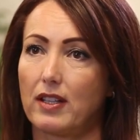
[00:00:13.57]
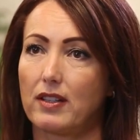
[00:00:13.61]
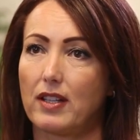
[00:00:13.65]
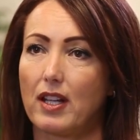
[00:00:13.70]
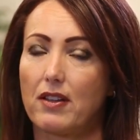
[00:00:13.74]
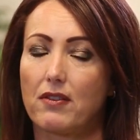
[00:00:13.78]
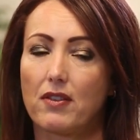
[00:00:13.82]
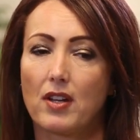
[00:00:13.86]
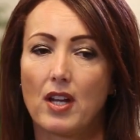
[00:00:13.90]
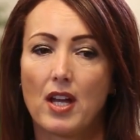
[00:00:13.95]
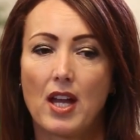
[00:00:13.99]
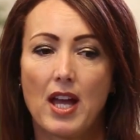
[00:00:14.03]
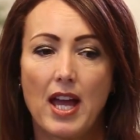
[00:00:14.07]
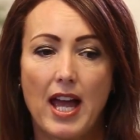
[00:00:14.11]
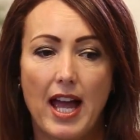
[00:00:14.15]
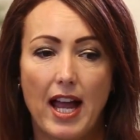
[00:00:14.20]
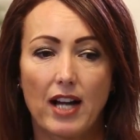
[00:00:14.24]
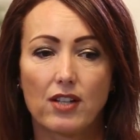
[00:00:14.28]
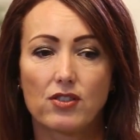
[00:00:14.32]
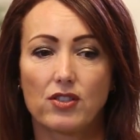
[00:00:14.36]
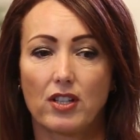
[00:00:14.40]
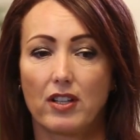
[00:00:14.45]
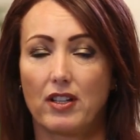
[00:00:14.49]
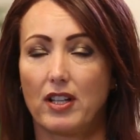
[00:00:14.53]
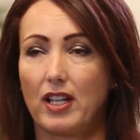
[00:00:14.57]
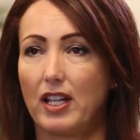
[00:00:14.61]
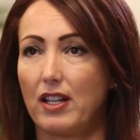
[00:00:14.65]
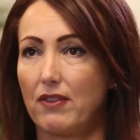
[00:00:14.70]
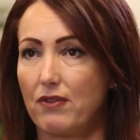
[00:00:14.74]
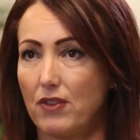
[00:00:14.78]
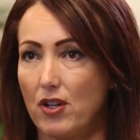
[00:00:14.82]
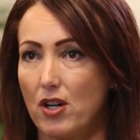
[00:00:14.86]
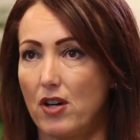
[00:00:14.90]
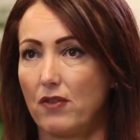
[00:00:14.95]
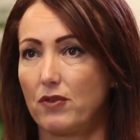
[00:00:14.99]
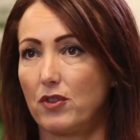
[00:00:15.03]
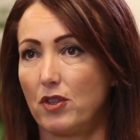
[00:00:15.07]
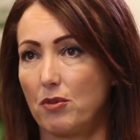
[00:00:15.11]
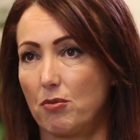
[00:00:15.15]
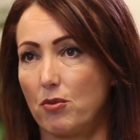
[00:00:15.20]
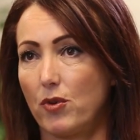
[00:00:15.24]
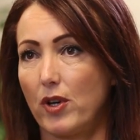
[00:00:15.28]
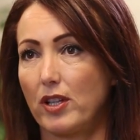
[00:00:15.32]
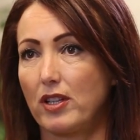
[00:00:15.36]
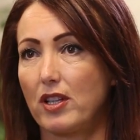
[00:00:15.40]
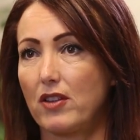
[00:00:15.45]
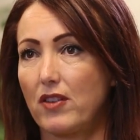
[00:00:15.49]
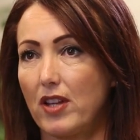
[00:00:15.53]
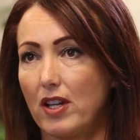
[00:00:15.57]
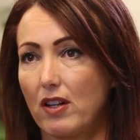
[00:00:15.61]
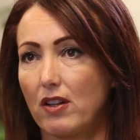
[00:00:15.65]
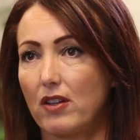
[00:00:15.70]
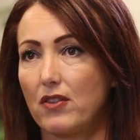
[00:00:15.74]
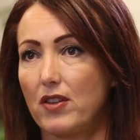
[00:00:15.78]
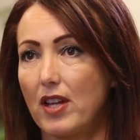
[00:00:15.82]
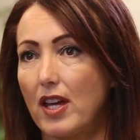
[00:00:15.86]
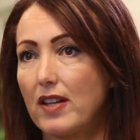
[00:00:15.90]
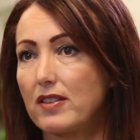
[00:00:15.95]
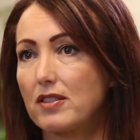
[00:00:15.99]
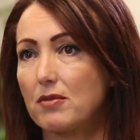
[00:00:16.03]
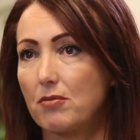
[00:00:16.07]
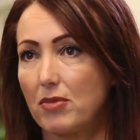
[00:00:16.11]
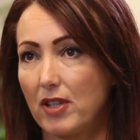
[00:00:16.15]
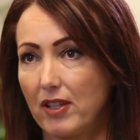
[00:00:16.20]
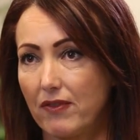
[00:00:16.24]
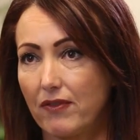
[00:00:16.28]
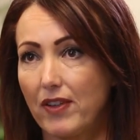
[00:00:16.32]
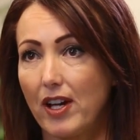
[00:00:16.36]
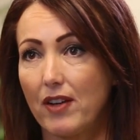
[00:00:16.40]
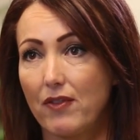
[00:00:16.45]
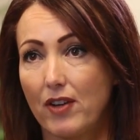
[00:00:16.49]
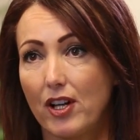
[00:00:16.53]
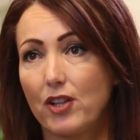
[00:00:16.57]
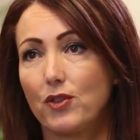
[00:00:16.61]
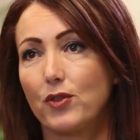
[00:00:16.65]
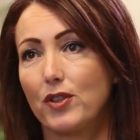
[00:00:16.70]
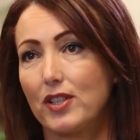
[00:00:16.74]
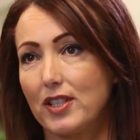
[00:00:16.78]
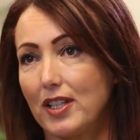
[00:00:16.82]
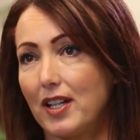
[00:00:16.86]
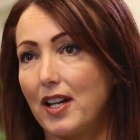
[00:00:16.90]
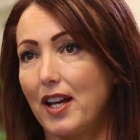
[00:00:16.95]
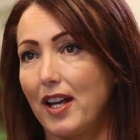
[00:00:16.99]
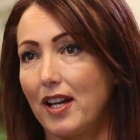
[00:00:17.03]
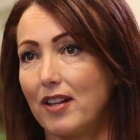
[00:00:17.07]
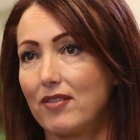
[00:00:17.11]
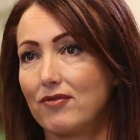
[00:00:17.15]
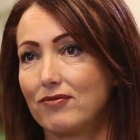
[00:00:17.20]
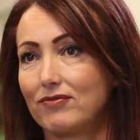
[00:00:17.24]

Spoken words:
And they've actually evolved to the point that they are on the S&P 500 today.